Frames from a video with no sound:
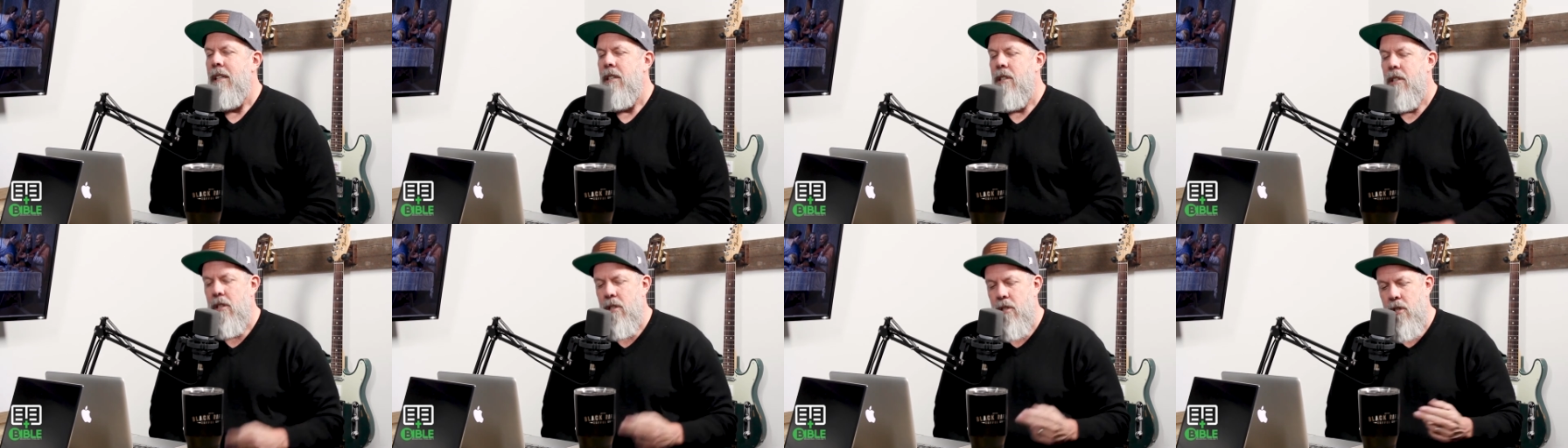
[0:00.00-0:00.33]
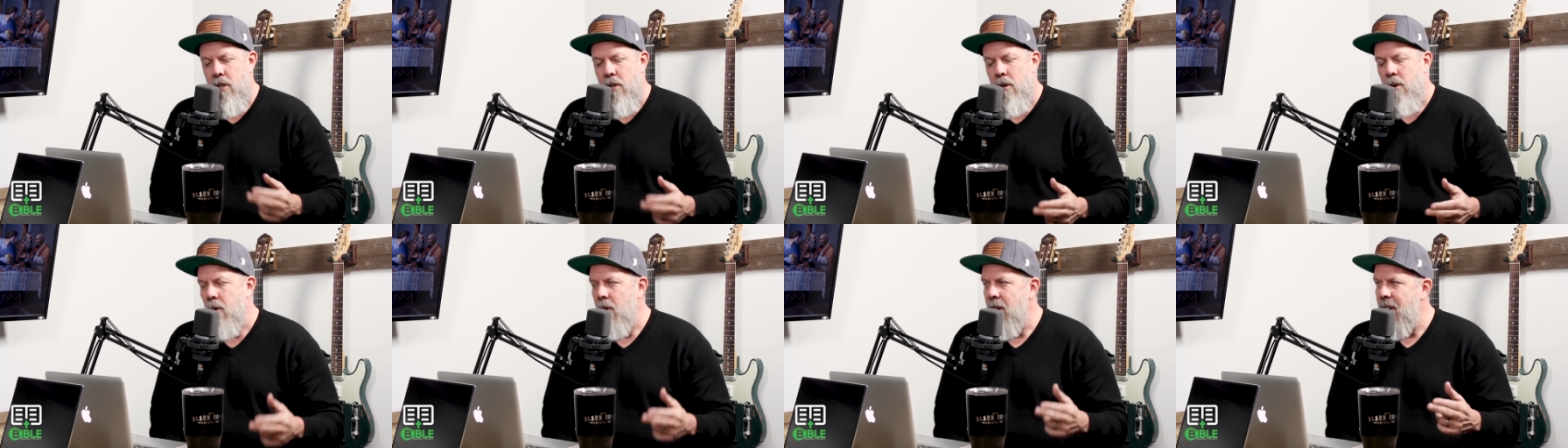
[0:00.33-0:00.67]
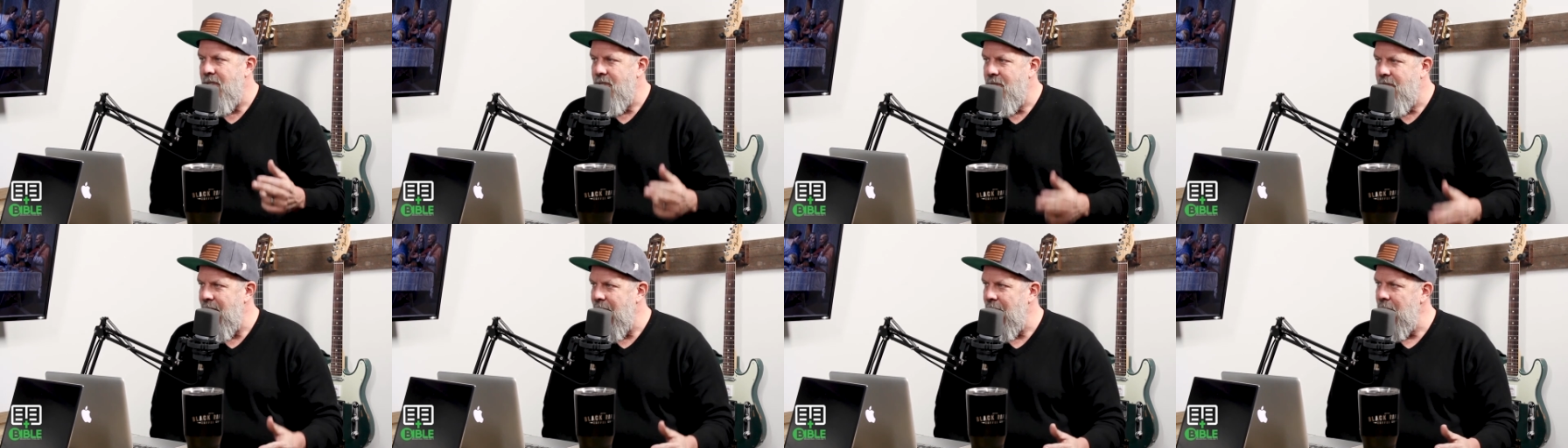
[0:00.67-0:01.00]
to
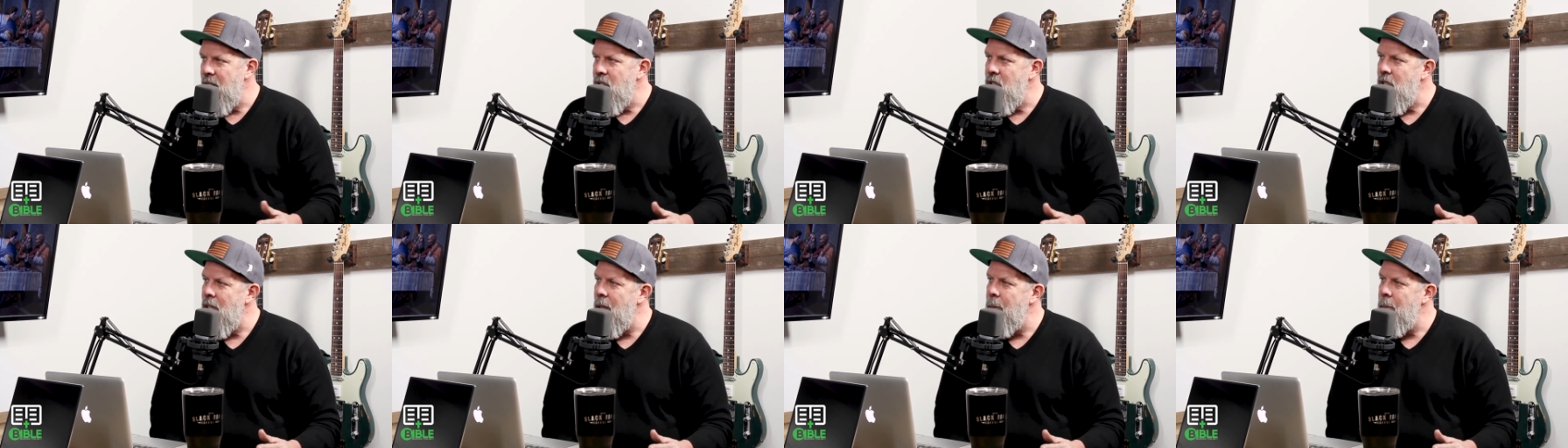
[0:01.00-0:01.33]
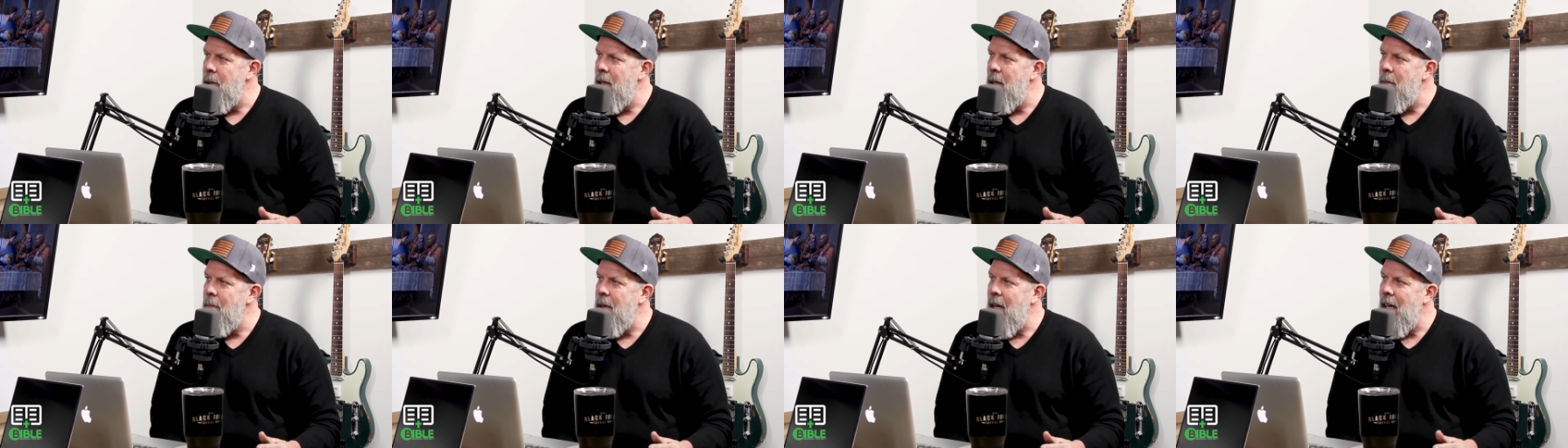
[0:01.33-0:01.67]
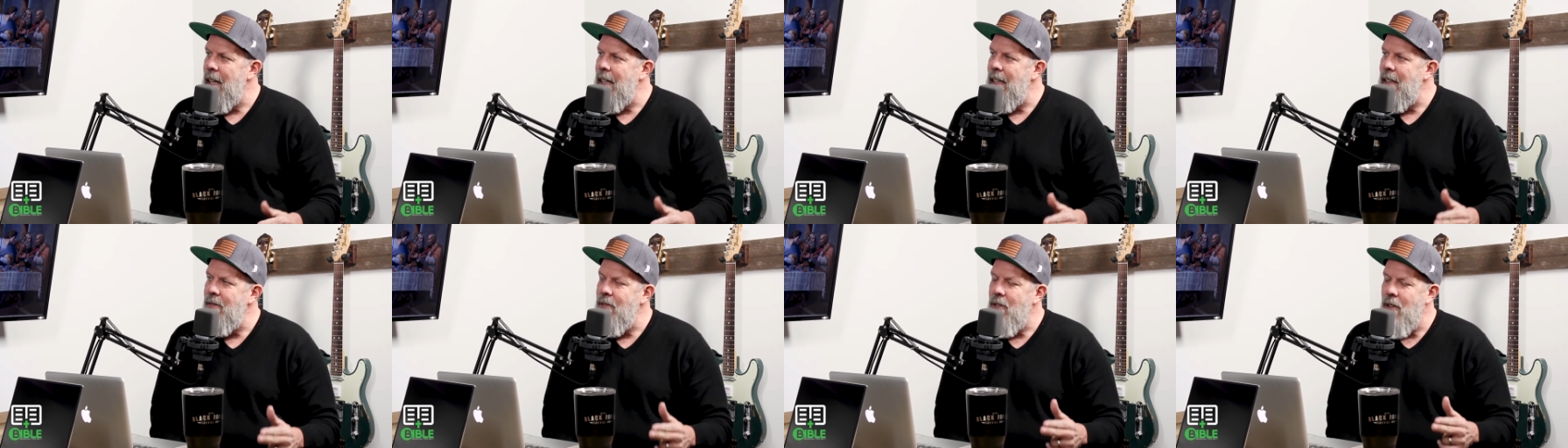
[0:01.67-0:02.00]
destroy fellowship in the
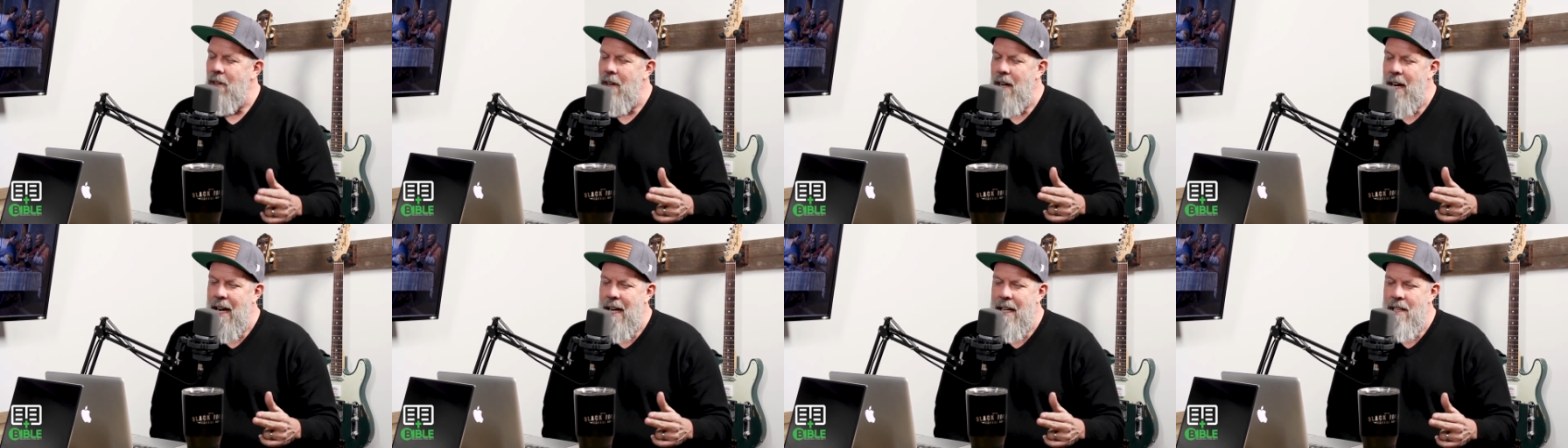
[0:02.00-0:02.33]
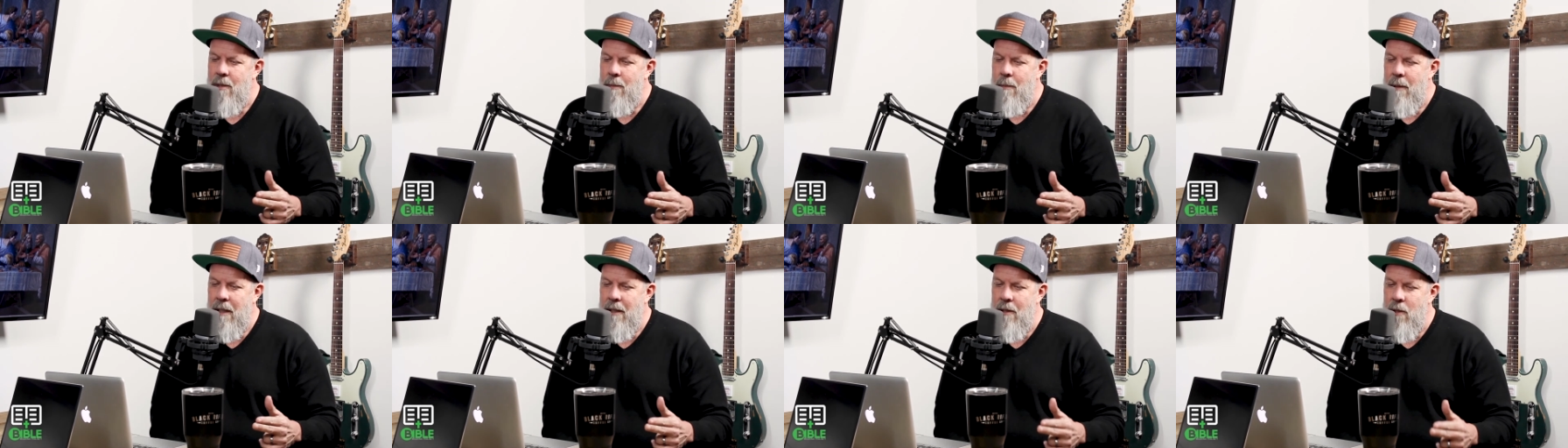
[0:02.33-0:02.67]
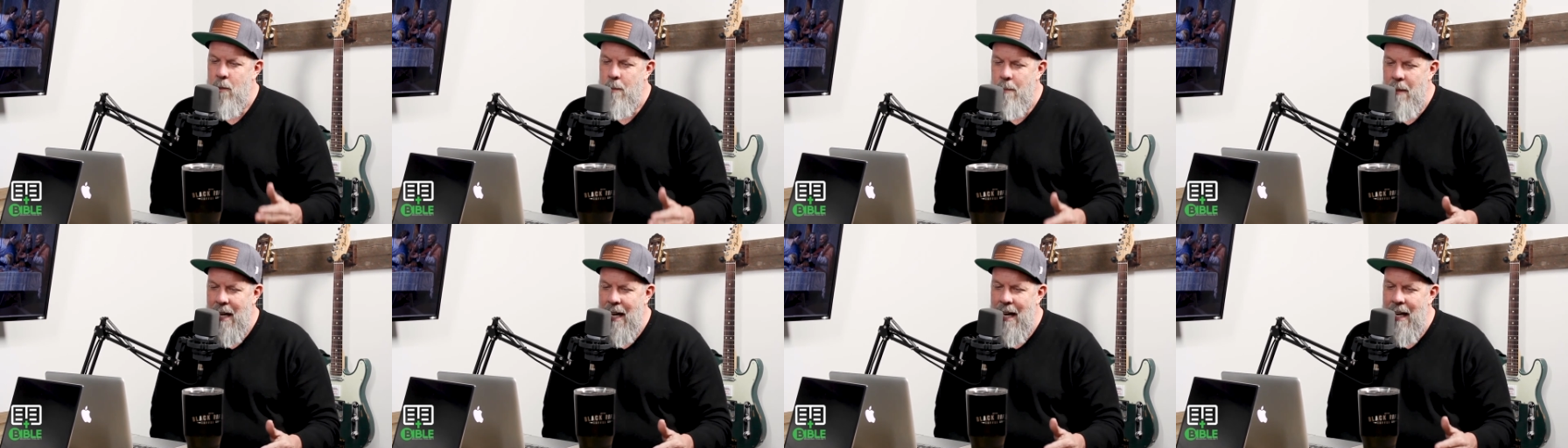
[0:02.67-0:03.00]
body of Christ
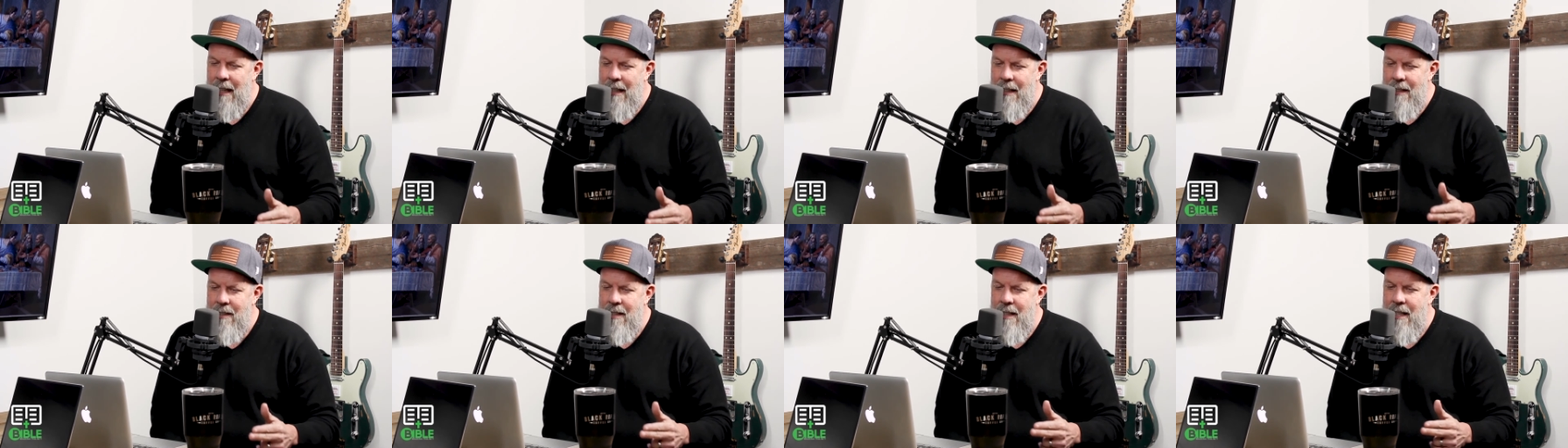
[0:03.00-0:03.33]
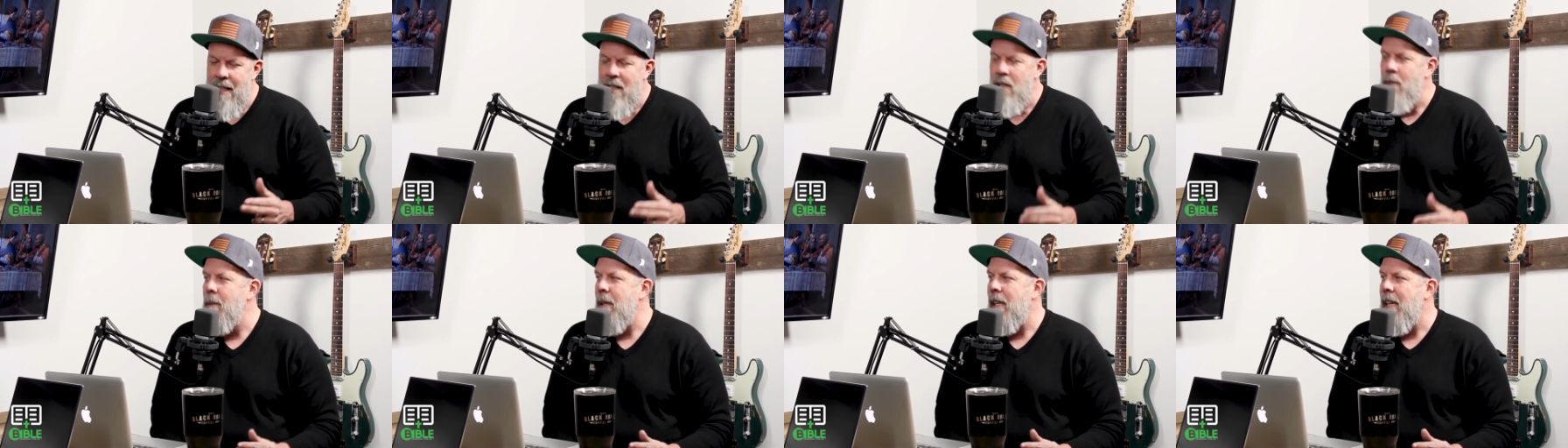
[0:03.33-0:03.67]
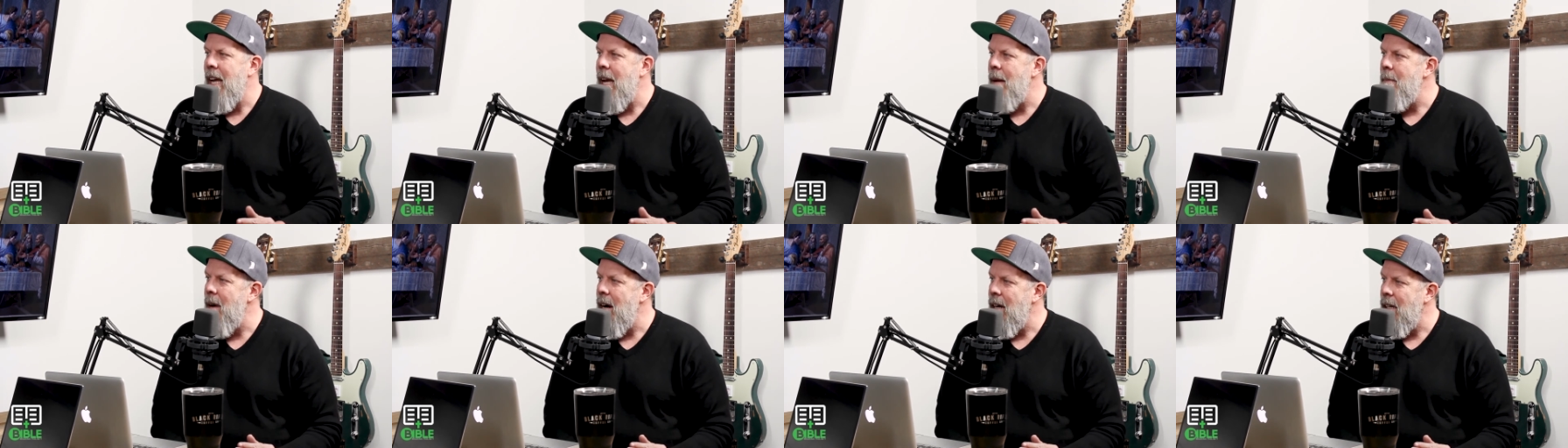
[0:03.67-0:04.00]
because politics
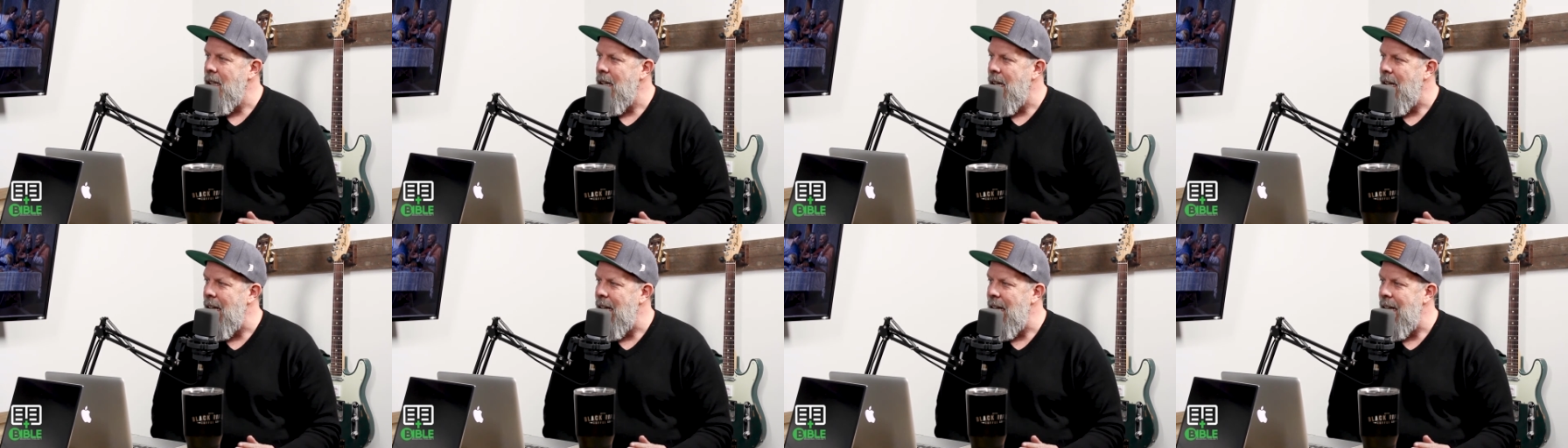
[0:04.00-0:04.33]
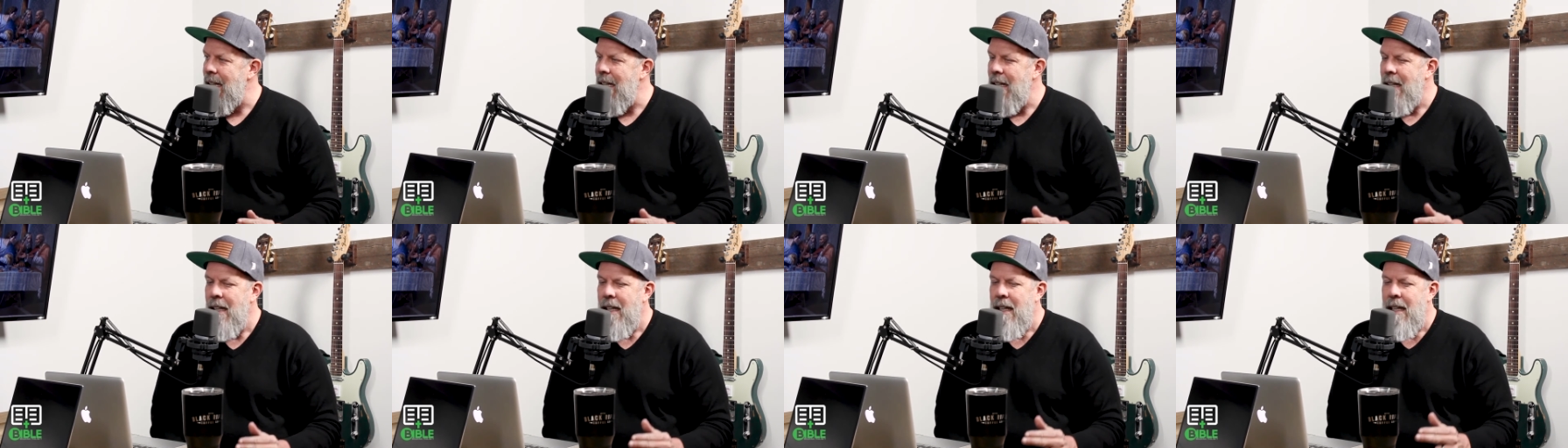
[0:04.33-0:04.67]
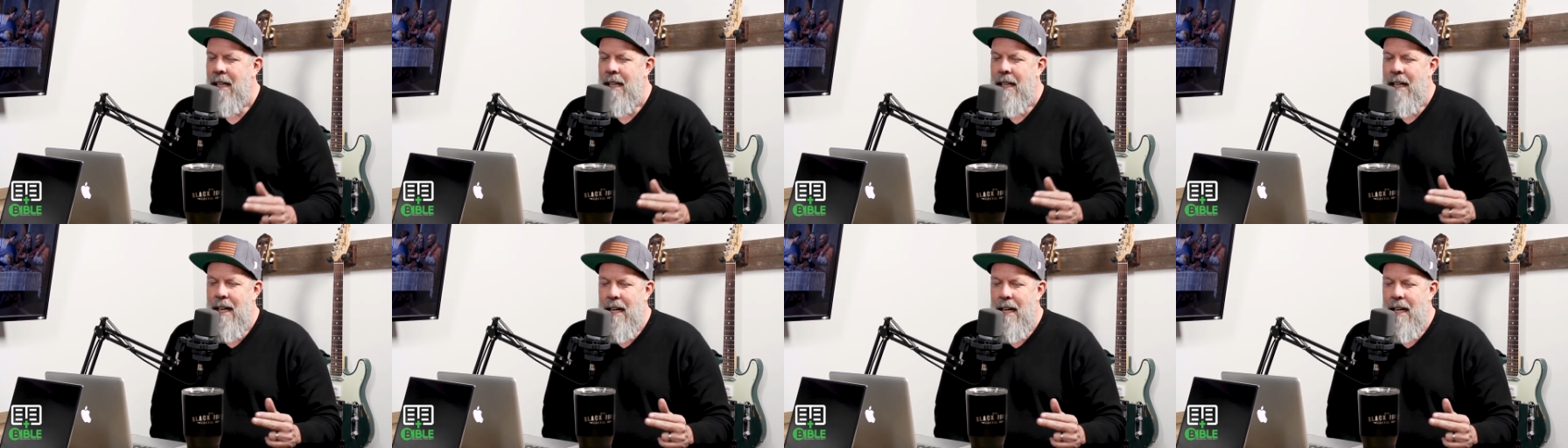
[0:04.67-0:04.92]
became our God. Right.